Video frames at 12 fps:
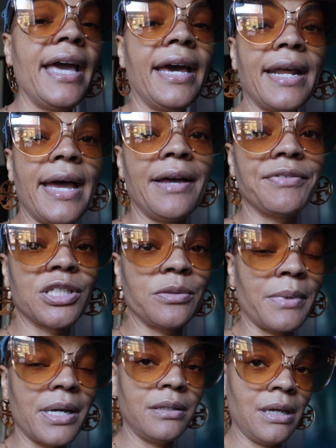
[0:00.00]
and I have
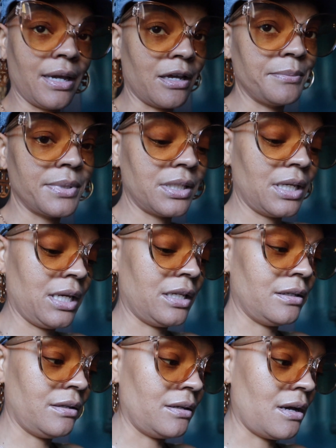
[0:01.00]
some yams
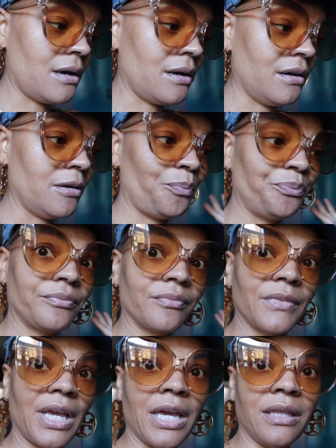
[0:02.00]
in
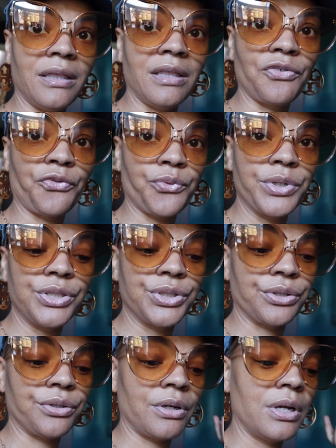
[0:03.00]
the
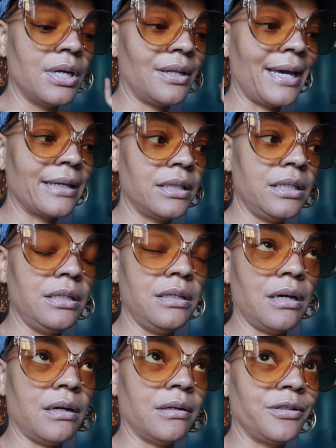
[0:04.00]
freezer, like
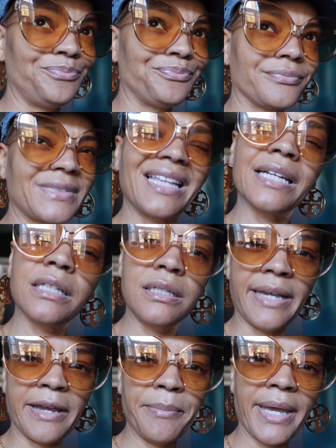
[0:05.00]
the
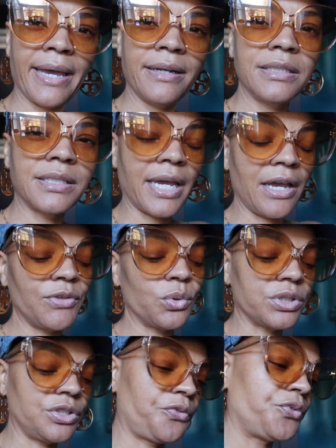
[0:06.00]
yam patties. I have
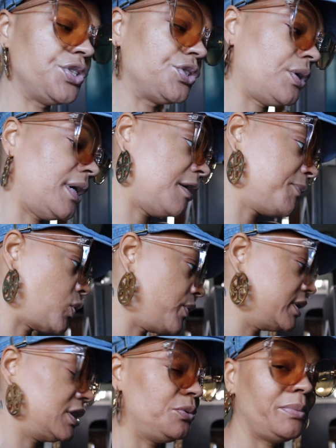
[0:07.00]
those in the freezer and I'm
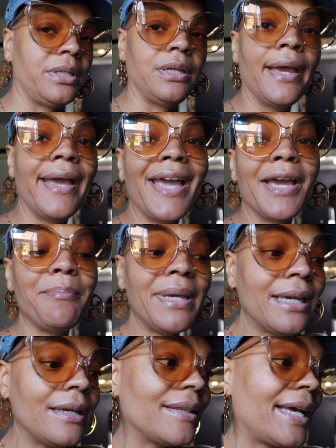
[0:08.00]
going to be
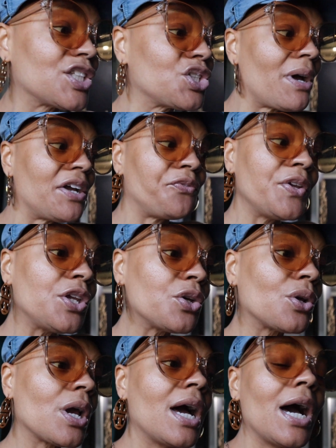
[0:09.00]
making that. So I
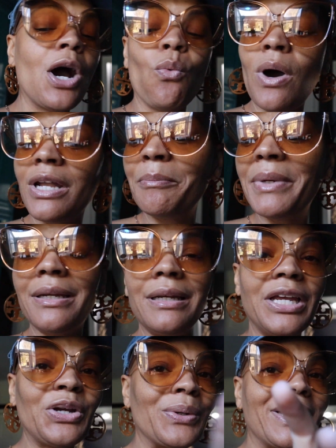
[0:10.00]
figured while I'm in here